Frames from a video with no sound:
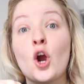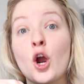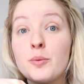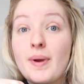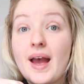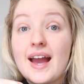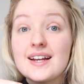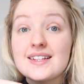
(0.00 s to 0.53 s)
tote
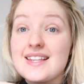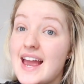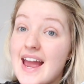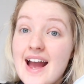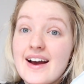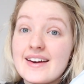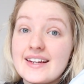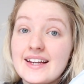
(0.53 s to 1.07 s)
bags
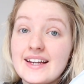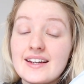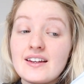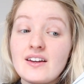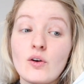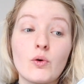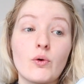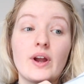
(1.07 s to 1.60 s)
out
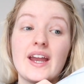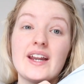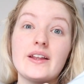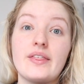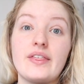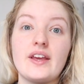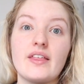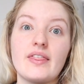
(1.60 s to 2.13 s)
in, or
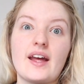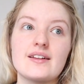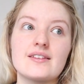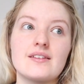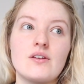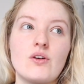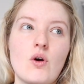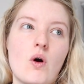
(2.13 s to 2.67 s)
anything
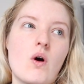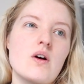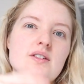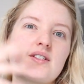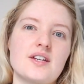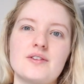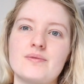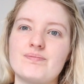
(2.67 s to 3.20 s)
that's
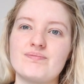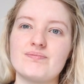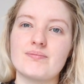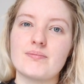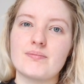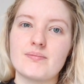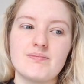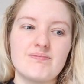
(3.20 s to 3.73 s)
not
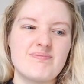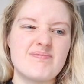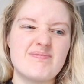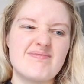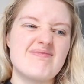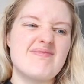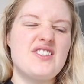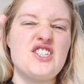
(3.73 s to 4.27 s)

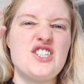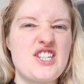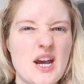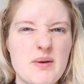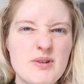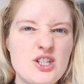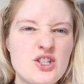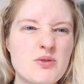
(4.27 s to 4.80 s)

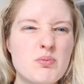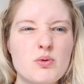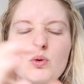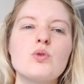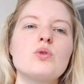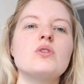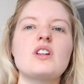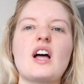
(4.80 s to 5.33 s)

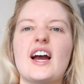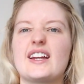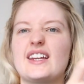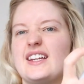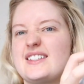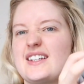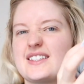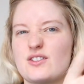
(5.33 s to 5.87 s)
damageable, like
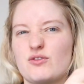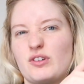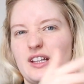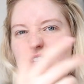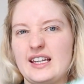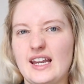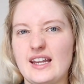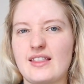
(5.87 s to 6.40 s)
it doesn't
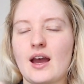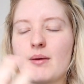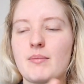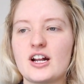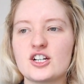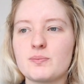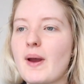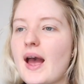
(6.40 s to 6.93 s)
really need that
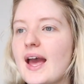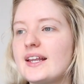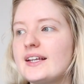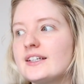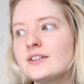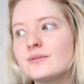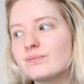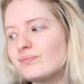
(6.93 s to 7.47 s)
much
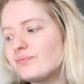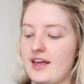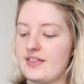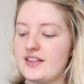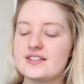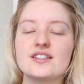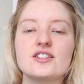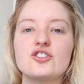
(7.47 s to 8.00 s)
padding. And
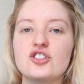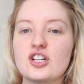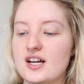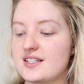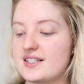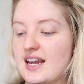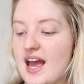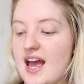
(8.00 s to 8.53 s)
this is
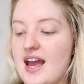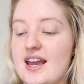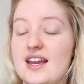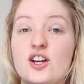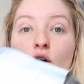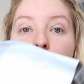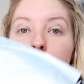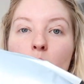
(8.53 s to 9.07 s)
just
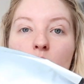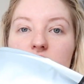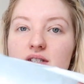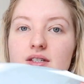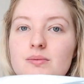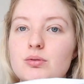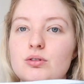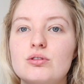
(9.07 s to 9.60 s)
a
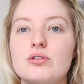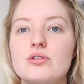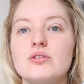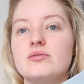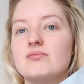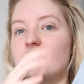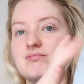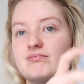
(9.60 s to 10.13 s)
compostable